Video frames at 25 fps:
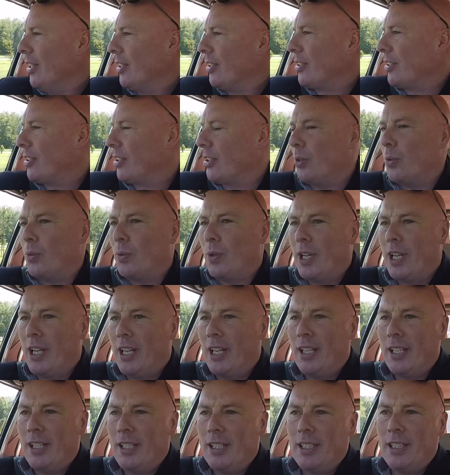So
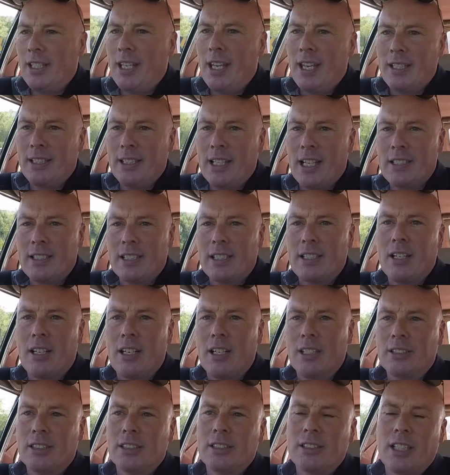yeah, classic
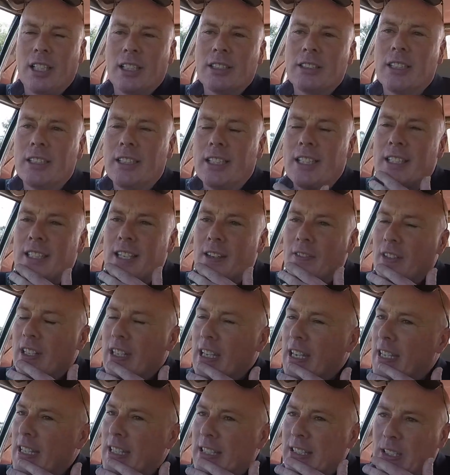cars. This car's
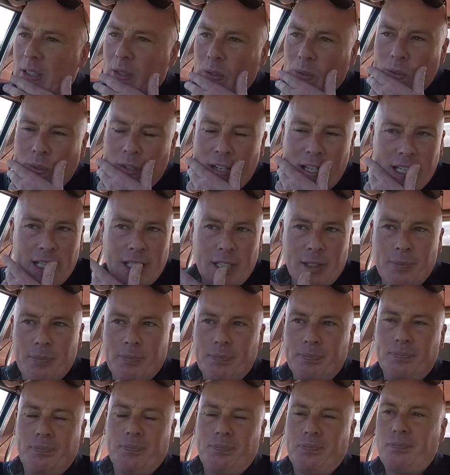1978, so
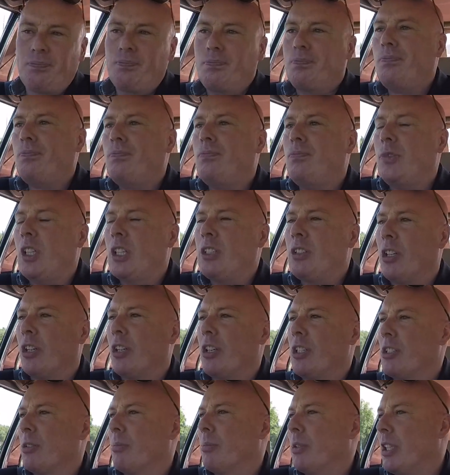
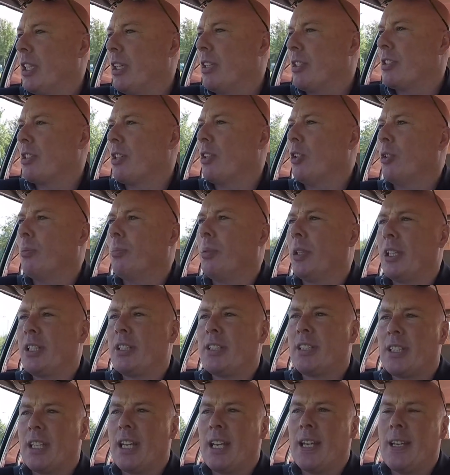30 something years old, but it
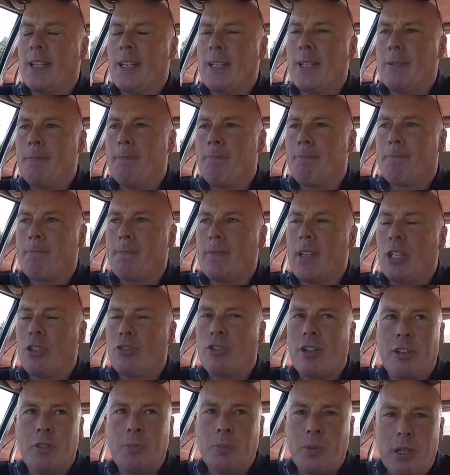
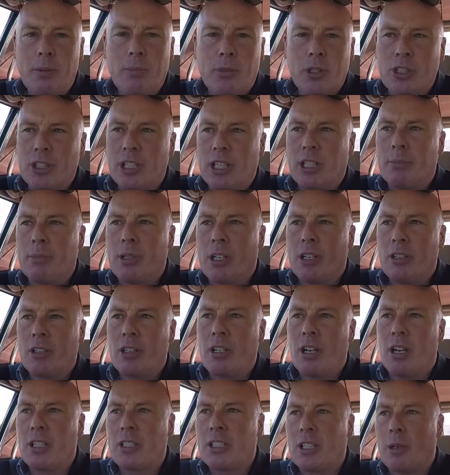drives pretty much like a modern
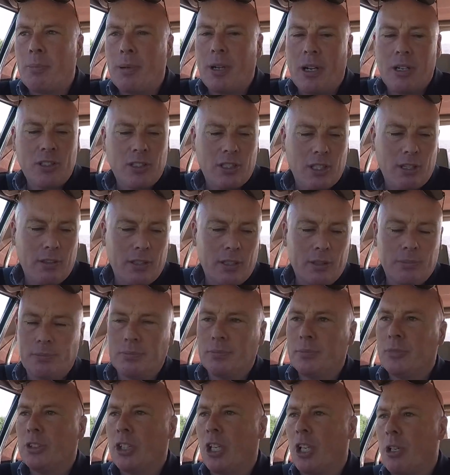car. It's got power steering,
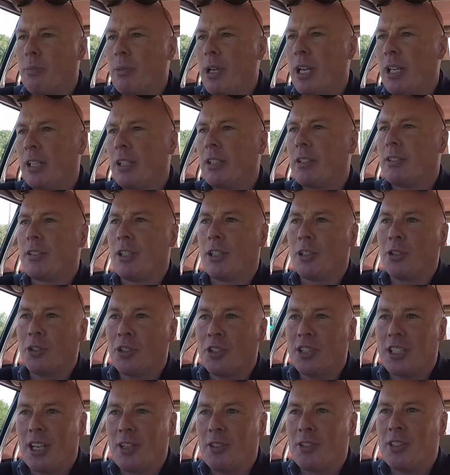it's automatic, it's got a
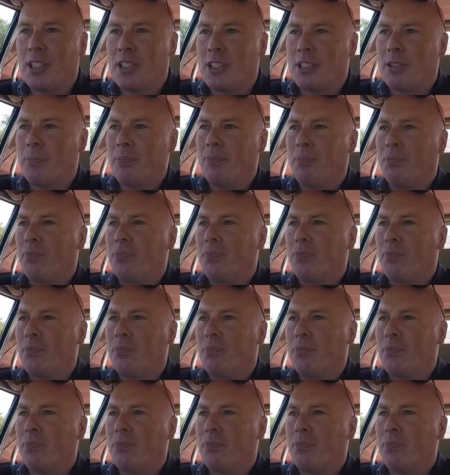good sound system.